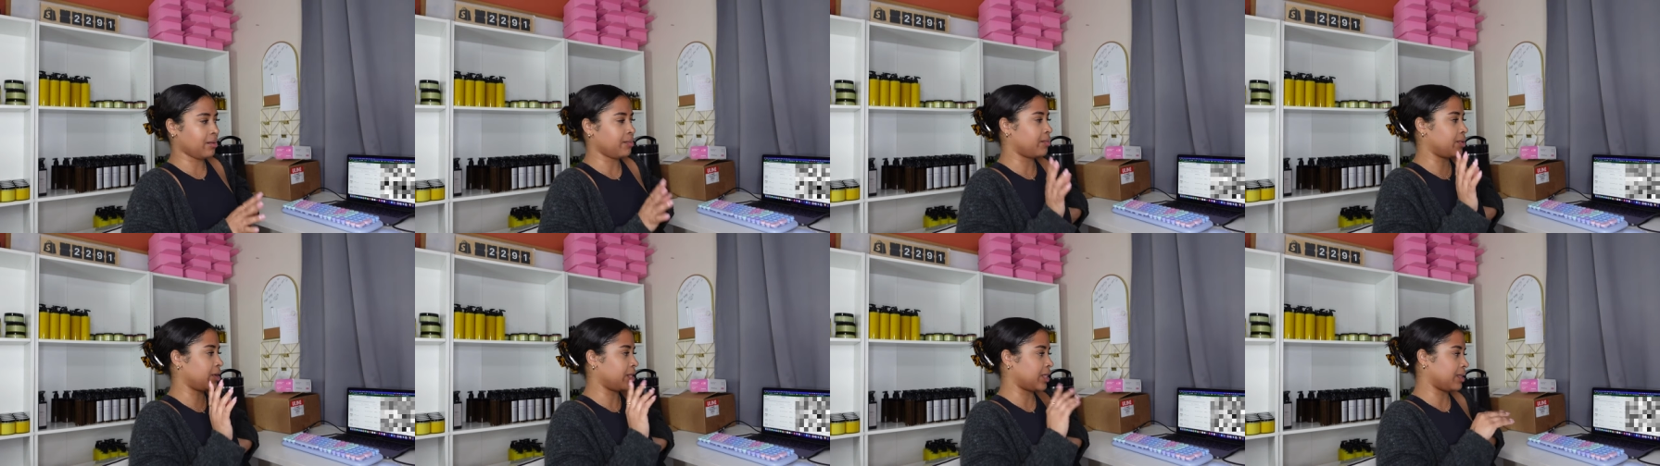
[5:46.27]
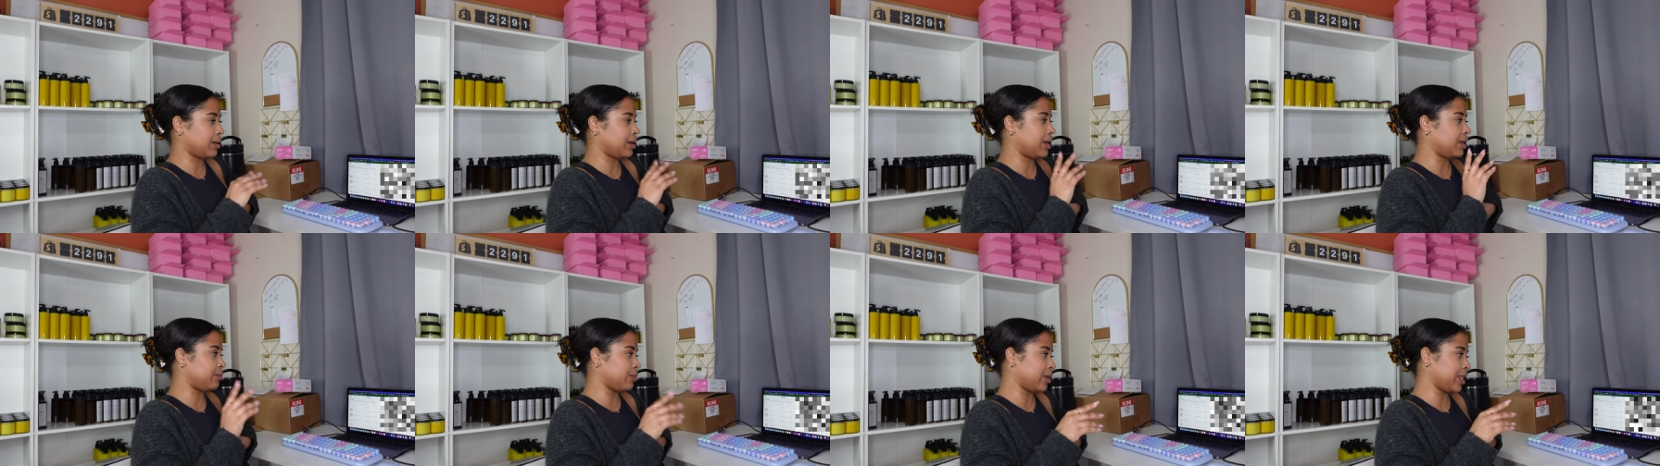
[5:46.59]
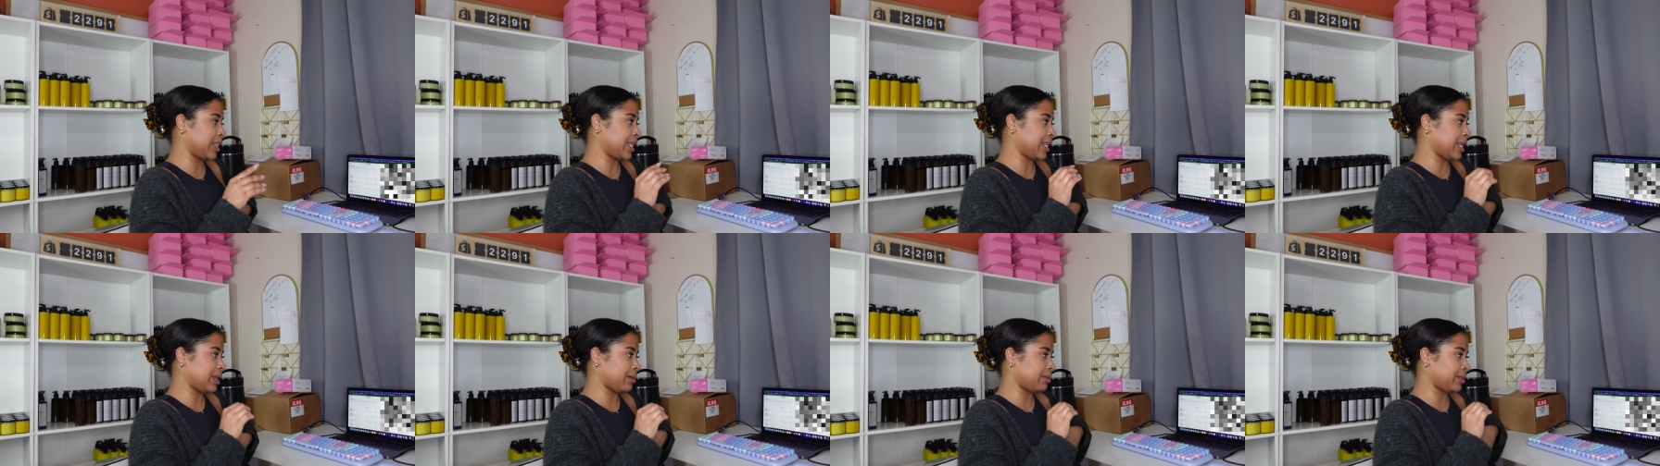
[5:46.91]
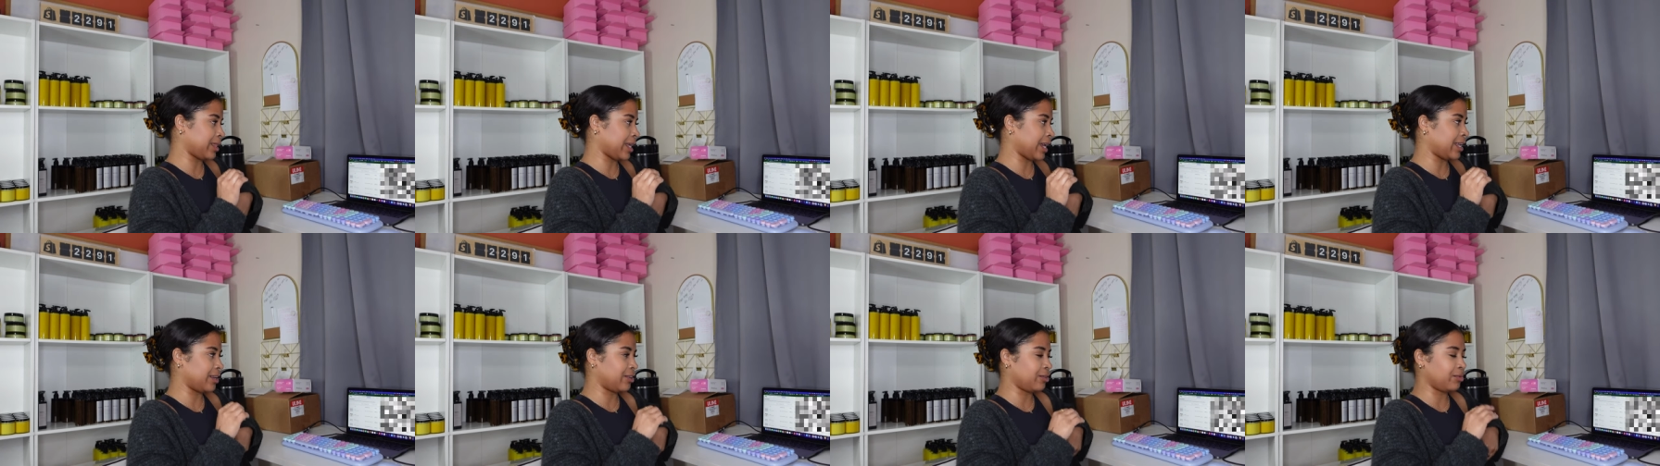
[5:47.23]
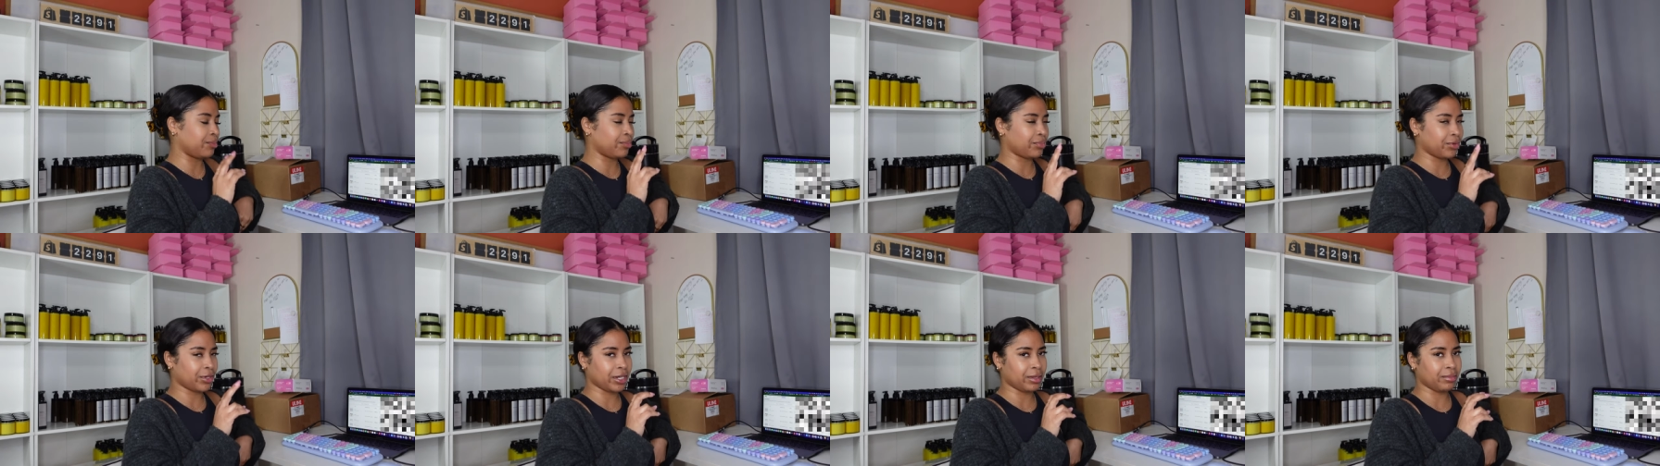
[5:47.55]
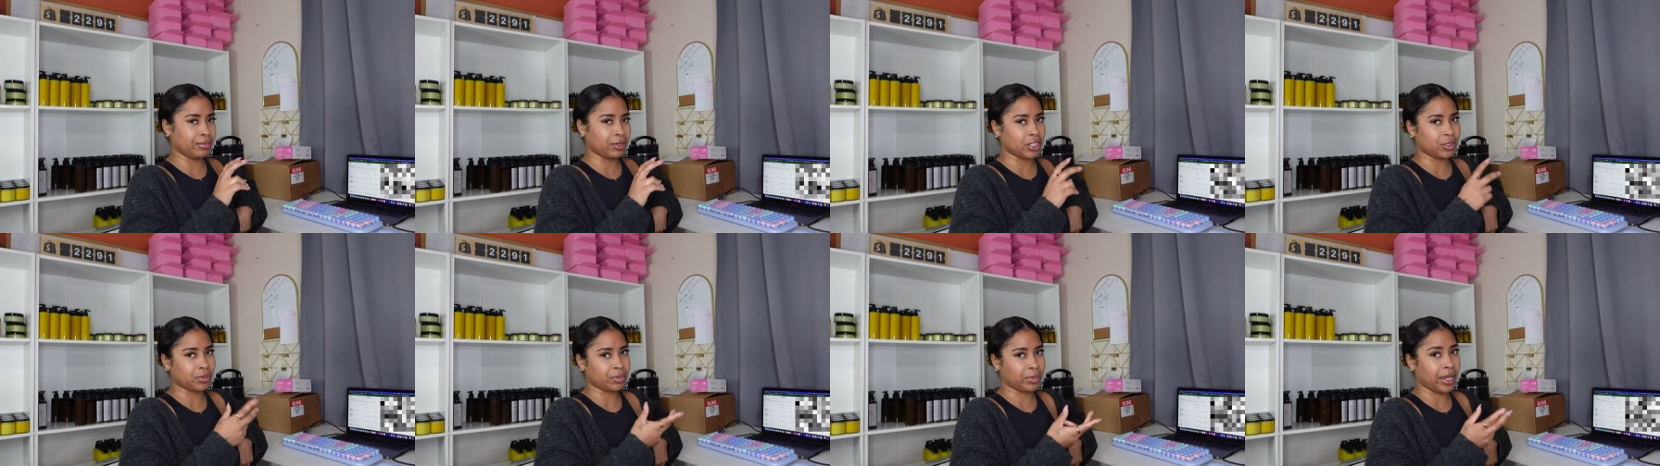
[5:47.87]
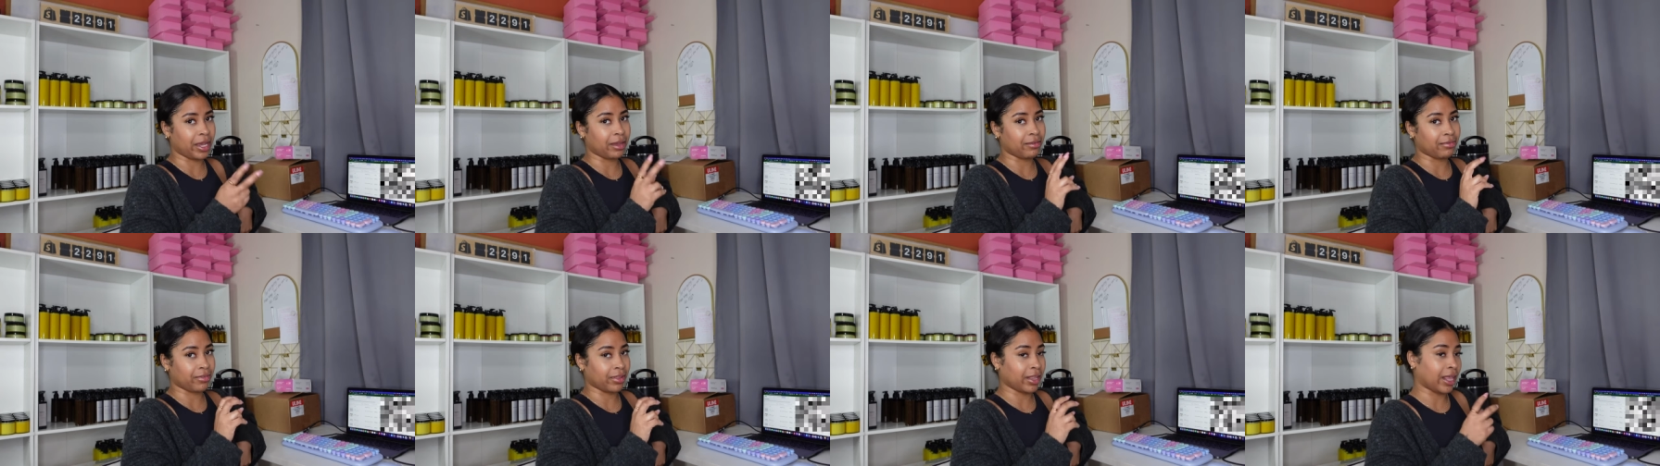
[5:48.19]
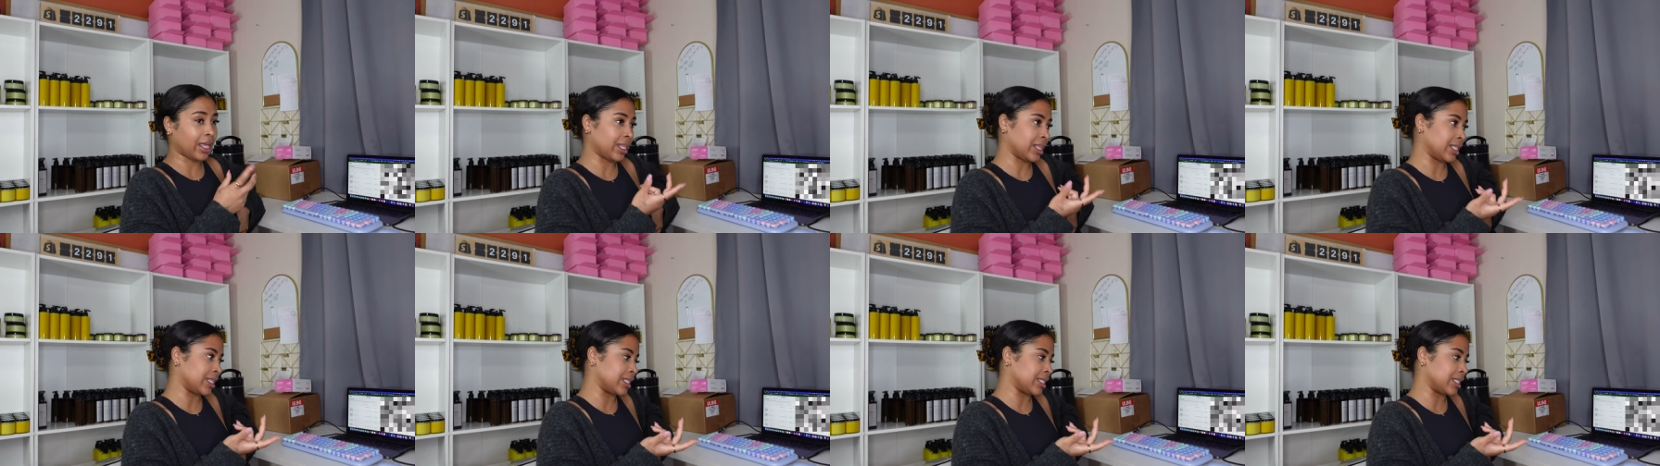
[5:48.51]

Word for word: but within the plan, you pretty much pay for like